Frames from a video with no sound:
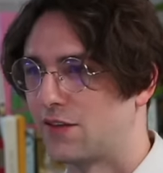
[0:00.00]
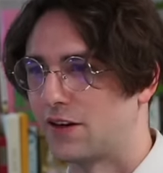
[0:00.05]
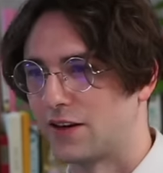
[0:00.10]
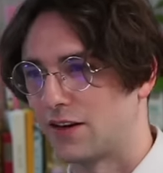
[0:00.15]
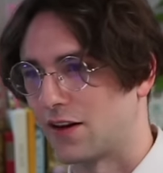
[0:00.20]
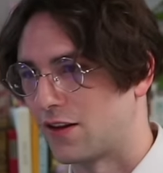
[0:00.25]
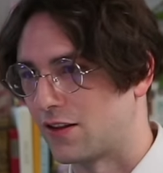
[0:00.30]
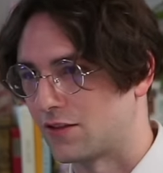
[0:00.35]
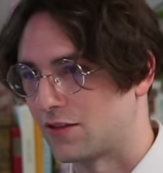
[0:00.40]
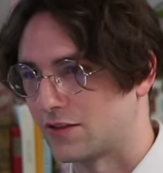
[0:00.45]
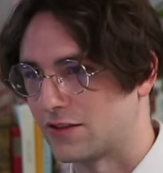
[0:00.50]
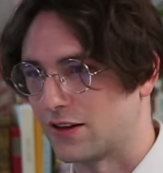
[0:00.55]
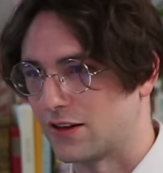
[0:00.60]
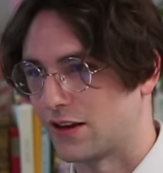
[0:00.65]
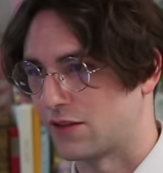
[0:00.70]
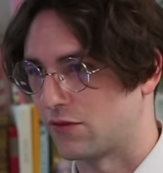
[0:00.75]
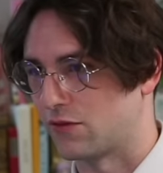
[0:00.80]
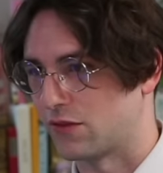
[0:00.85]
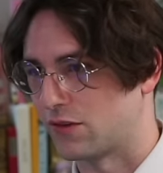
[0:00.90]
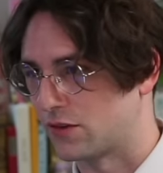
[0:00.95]
$70 to
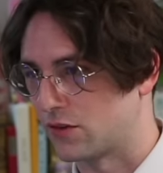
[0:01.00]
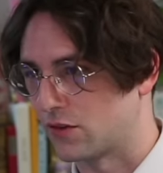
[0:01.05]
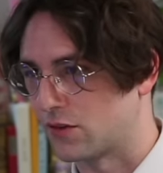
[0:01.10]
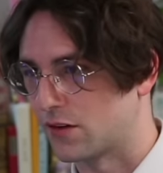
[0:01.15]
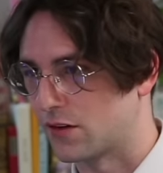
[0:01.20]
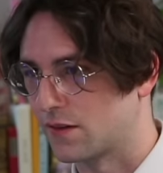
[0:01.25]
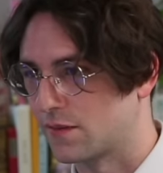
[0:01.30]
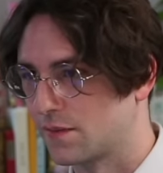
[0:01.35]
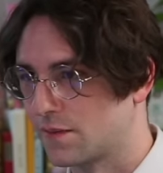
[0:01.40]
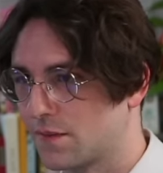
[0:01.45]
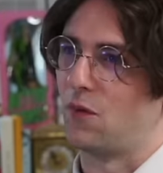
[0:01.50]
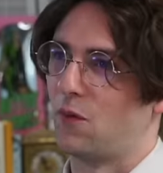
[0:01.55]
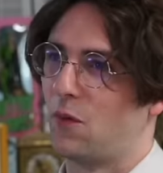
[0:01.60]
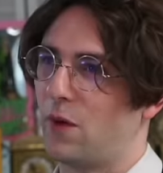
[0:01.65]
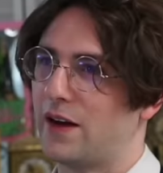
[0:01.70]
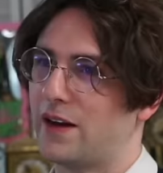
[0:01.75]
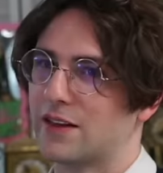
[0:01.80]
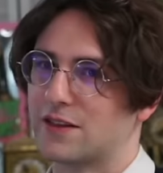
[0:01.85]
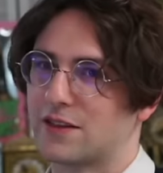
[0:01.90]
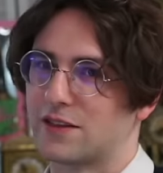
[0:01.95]
get through the door. Mm-hmm.
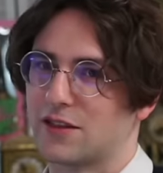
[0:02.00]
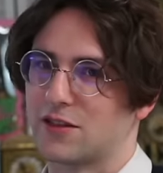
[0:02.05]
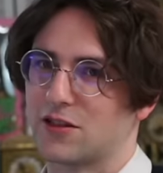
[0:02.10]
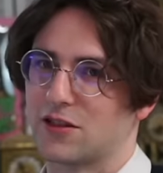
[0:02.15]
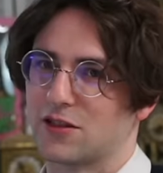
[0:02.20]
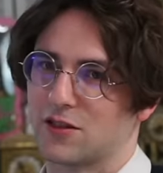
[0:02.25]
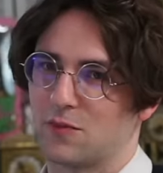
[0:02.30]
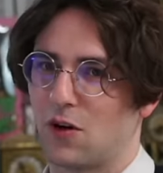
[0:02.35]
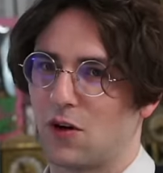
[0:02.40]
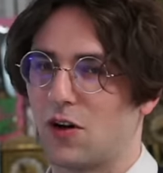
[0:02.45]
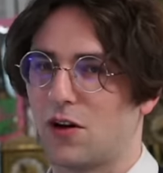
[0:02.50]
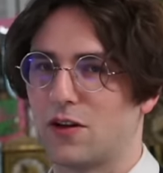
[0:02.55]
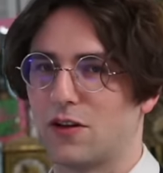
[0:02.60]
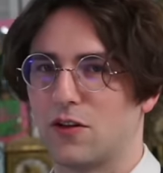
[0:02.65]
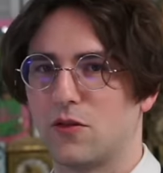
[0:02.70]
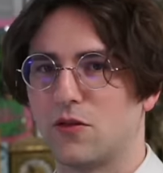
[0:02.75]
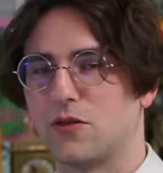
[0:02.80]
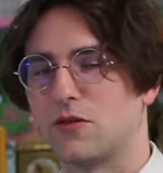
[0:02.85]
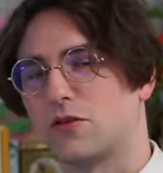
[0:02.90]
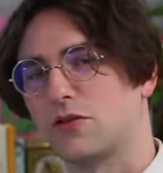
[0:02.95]
When it's such a small
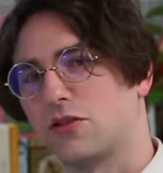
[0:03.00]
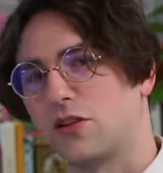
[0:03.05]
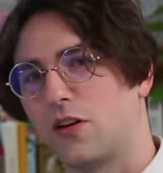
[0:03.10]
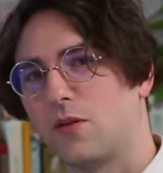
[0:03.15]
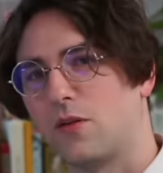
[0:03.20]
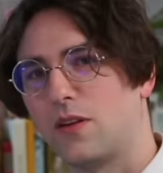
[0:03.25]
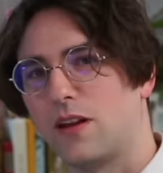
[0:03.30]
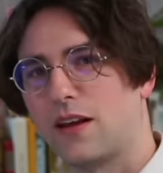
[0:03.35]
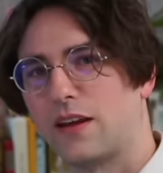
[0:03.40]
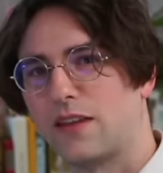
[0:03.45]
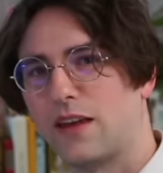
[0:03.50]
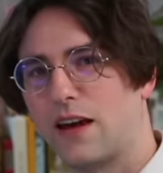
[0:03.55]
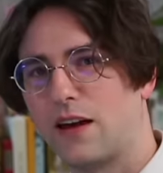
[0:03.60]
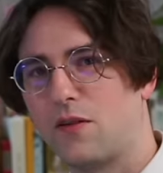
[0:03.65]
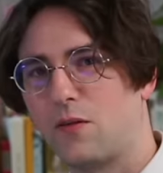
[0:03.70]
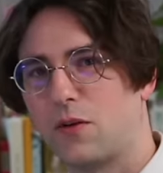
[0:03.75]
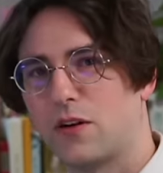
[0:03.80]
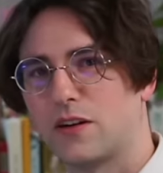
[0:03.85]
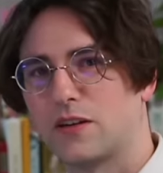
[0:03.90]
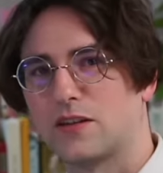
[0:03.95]
local show like that
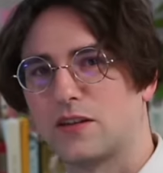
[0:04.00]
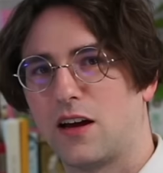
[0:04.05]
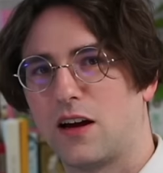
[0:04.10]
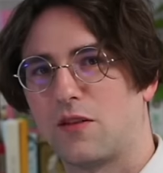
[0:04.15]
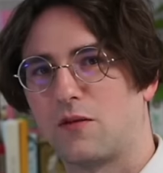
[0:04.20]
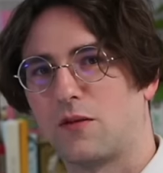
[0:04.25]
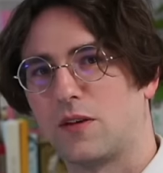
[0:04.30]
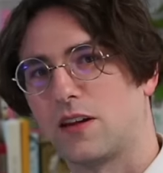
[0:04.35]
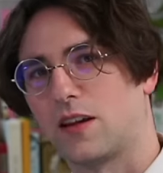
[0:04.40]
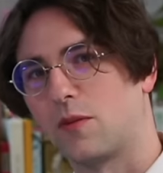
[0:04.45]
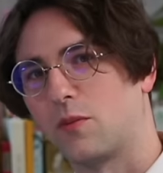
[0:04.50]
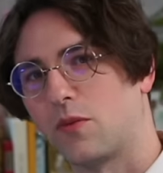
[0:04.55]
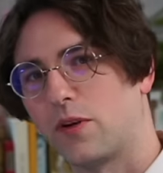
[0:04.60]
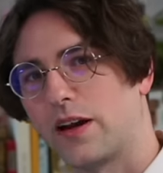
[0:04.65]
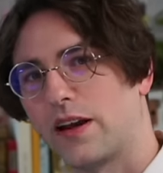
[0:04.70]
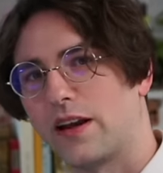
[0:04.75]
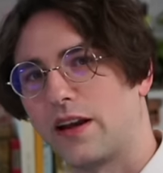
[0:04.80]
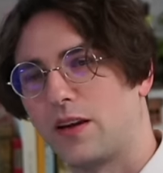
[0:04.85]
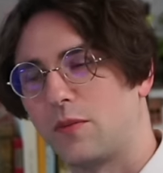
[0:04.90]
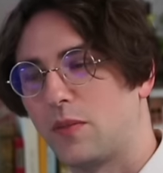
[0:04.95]
where it's not really
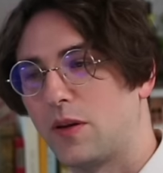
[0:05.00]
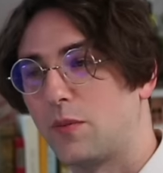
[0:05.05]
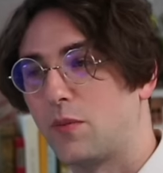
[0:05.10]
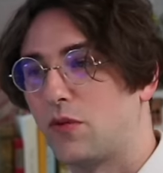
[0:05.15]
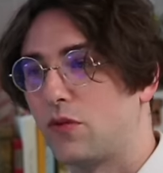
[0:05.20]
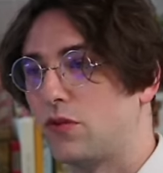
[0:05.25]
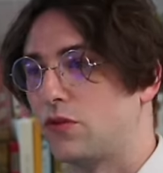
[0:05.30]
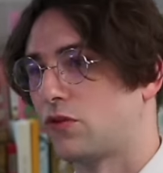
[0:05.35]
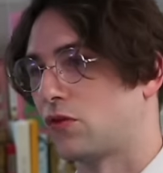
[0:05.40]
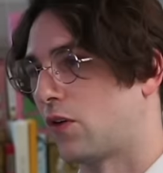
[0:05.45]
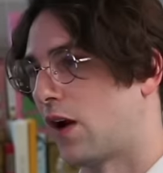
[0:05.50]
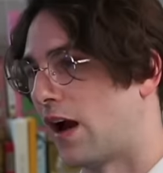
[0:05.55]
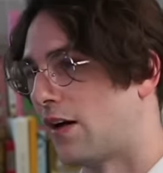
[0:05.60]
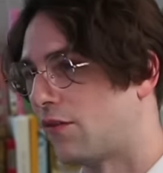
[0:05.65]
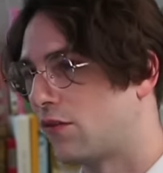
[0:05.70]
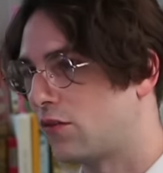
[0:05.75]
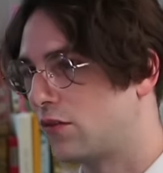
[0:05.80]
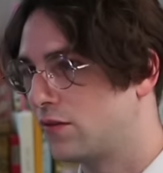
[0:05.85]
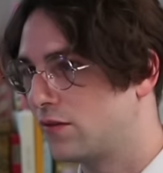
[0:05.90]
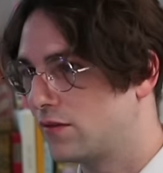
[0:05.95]
bringing in people who
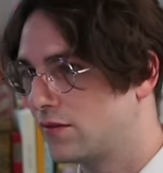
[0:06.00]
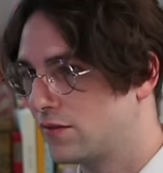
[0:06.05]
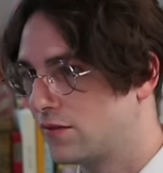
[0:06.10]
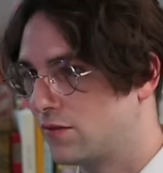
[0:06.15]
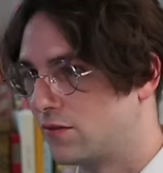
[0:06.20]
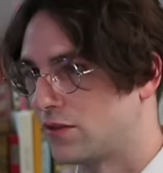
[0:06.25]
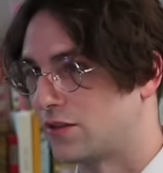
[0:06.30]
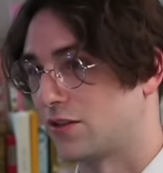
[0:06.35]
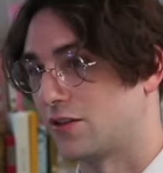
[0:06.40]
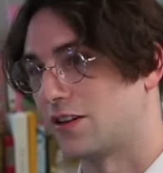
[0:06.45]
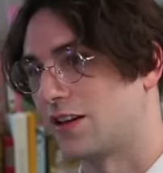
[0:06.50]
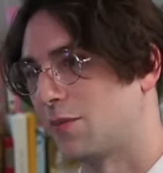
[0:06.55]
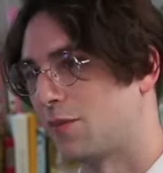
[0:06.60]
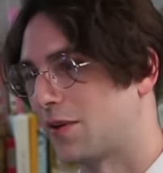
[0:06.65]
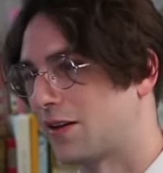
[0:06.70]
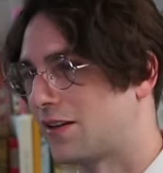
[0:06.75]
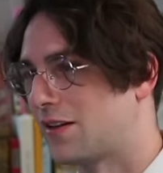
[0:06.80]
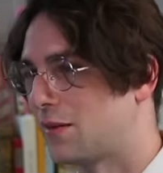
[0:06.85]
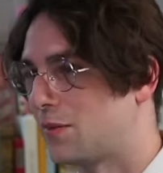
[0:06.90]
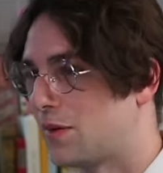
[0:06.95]
travel, which mm-hmm. are
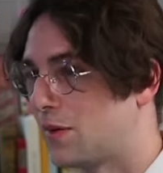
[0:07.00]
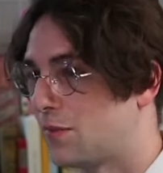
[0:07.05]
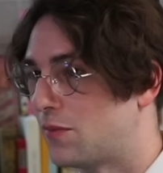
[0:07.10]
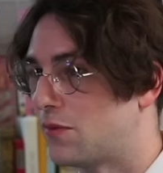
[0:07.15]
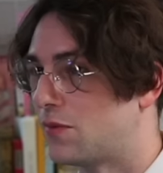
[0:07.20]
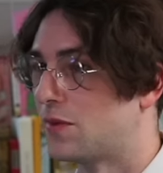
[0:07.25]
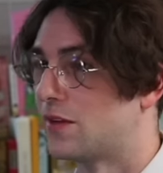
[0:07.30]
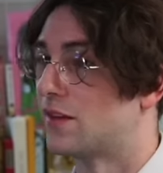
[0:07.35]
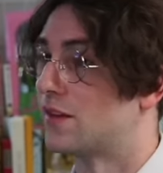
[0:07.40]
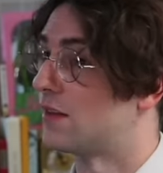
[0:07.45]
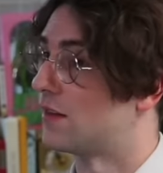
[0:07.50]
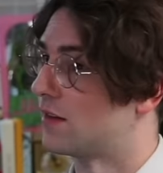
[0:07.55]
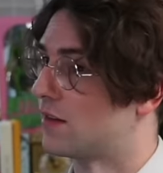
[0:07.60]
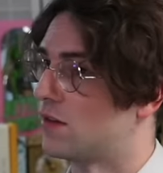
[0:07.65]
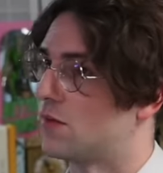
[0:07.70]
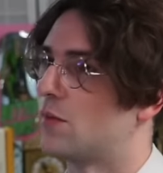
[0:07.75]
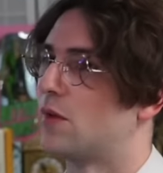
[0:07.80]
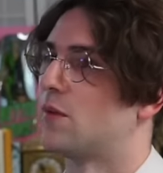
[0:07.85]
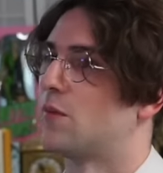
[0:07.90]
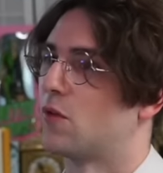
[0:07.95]
typically people with a little
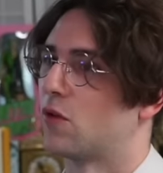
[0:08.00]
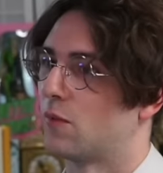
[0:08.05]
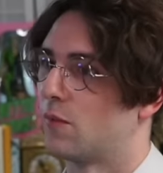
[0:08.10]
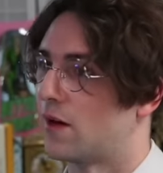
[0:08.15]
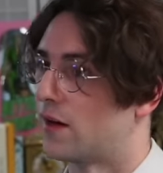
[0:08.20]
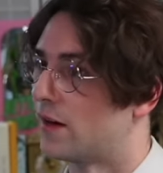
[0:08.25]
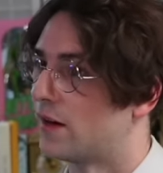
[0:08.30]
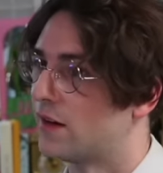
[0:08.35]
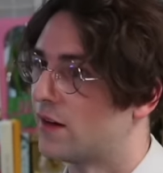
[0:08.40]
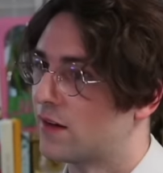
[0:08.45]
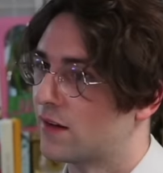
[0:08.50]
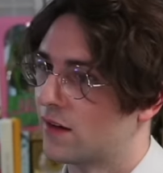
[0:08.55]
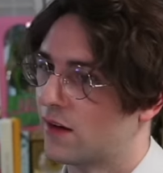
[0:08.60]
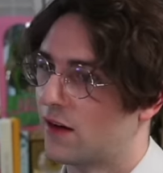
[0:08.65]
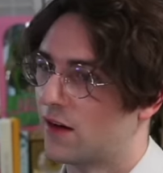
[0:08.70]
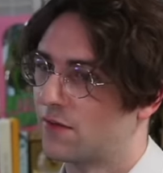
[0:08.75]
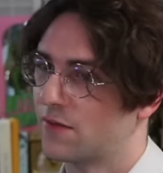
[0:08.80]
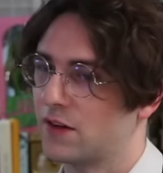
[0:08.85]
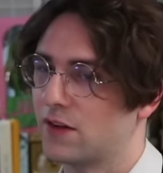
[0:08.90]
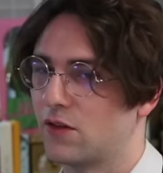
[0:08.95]
bit more money mm-hmm.
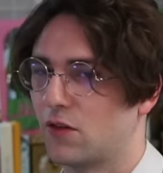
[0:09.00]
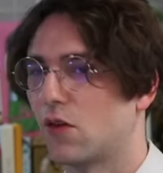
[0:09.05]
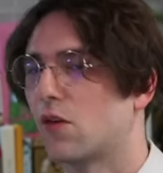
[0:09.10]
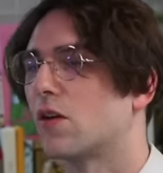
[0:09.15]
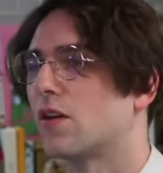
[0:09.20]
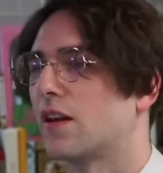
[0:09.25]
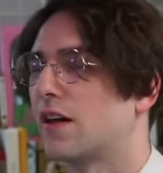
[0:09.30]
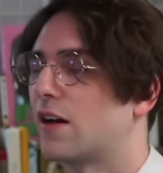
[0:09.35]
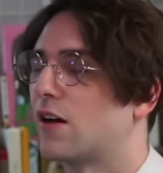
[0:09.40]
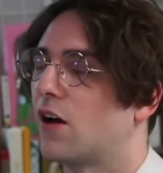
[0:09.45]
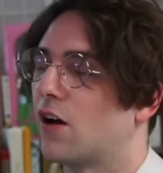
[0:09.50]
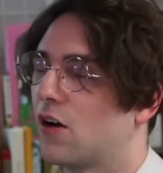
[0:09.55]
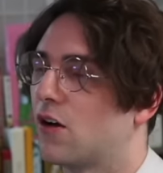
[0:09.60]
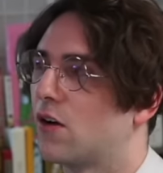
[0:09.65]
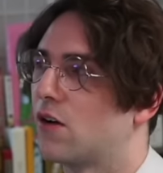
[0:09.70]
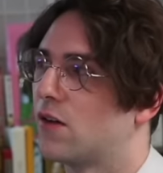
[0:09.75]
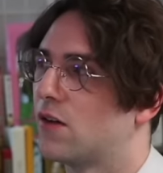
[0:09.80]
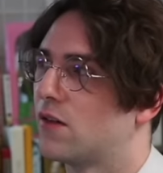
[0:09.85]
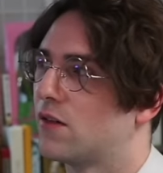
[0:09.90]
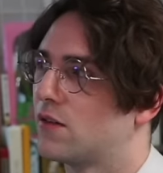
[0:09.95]
often or like
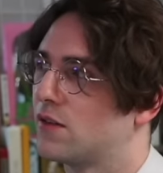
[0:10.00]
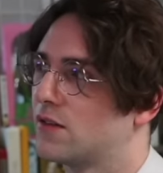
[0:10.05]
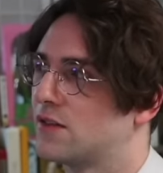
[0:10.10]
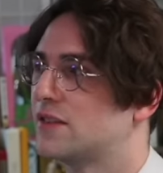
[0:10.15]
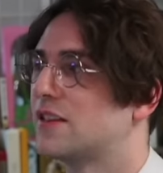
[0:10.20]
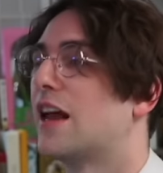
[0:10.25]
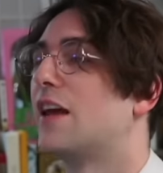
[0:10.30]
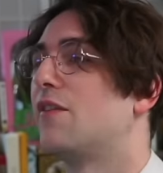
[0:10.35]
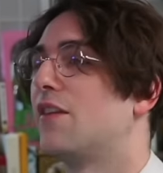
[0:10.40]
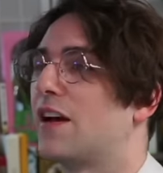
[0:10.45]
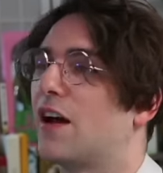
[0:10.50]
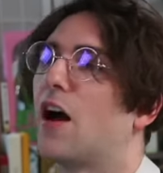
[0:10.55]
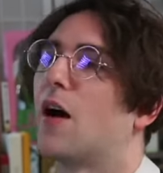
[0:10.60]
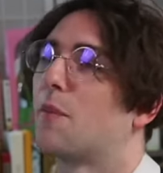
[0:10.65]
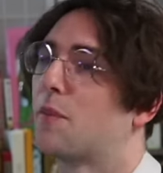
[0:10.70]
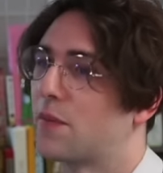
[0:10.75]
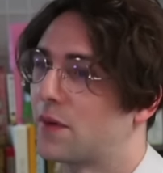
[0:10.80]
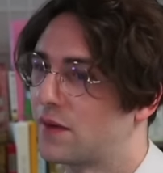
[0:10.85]
are saving up.